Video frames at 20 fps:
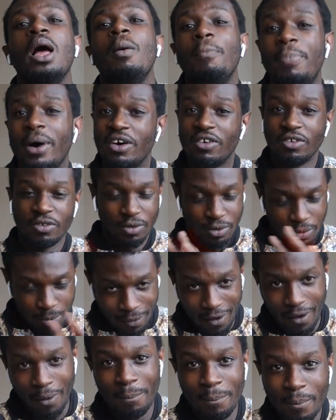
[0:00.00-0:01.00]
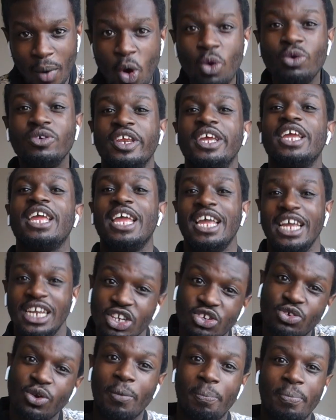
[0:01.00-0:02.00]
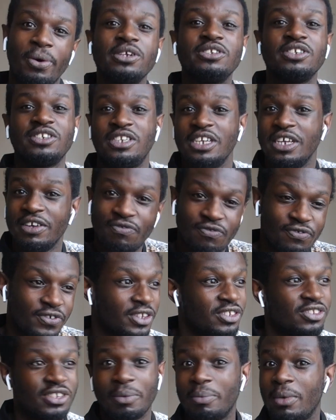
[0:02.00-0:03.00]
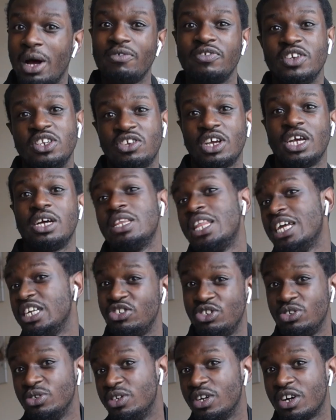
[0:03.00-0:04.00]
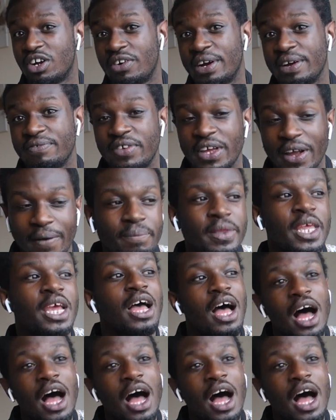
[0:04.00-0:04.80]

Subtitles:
but molding it into a positive for some other child that is doing the correct thing.